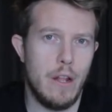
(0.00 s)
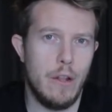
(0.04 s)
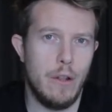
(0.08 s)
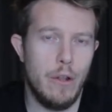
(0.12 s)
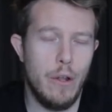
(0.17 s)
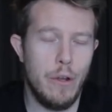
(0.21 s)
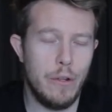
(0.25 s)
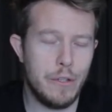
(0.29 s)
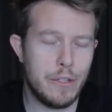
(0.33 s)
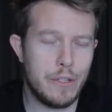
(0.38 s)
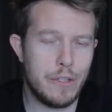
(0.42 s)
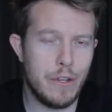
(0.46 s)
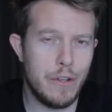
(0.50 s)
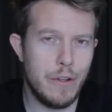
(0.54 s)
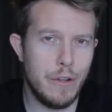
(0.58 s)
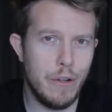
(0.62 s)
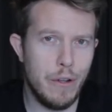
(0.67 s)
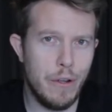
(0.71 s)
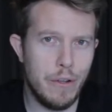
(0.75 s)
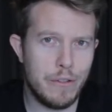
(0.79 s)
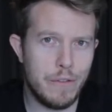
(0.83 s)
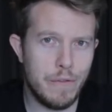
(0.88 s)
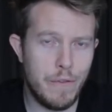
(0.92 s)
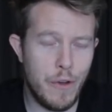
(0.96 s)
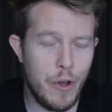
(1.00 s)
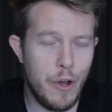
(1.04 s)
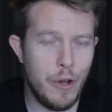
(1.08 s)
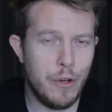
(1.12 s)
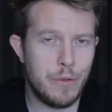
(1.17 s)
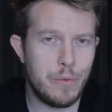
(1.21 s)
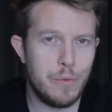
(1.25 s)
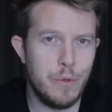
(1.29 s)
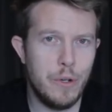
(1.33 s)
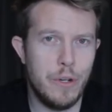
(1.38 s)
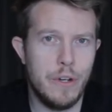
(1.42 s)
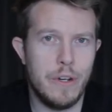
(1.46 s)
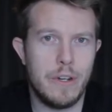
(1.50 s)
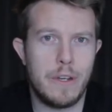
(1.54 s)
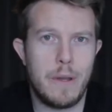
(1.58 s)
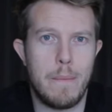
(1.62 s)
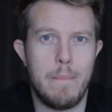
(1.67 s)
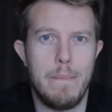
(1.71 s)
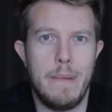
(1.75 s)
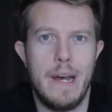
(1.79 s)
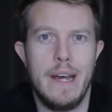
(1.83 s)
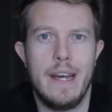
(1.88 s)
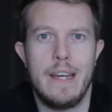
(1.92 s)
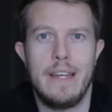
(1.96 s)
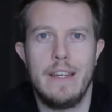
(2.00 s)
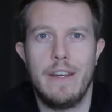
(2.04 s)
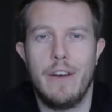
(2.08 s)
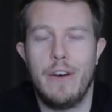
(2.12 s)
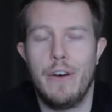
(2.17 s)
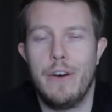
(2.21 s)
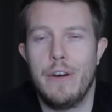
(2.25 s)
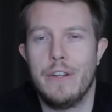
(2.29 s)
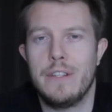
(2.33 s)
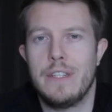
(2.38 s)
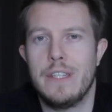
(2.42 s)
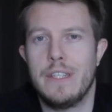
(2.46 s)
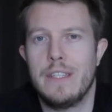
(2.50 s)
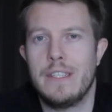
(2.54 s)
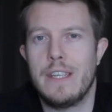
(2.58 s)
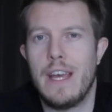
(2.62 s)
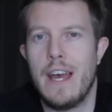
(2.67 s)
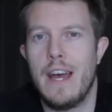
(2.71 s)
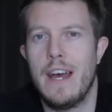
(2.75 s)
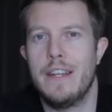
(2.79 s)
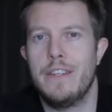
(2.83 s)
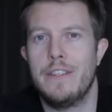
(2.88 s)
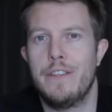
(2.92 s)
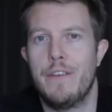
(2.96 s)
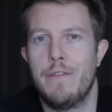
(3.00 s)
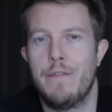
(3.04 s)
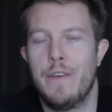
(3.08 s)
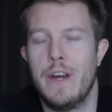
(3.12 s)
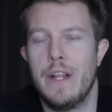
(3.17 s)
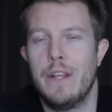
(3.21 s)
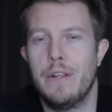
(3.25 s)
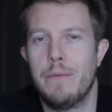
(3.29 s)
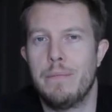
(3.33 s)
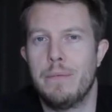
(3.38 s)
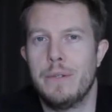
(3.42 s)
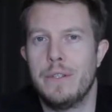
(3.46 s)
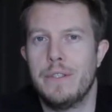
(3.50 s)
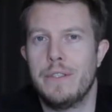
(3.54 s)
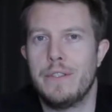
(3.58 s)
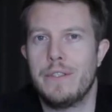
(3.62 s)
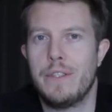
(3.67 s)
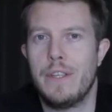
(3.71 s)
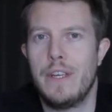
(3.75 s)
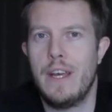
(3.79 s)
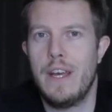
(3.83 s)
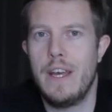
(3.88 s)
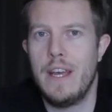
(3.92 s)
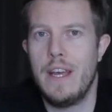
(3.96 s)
lots and lots of hard work by artists and developers.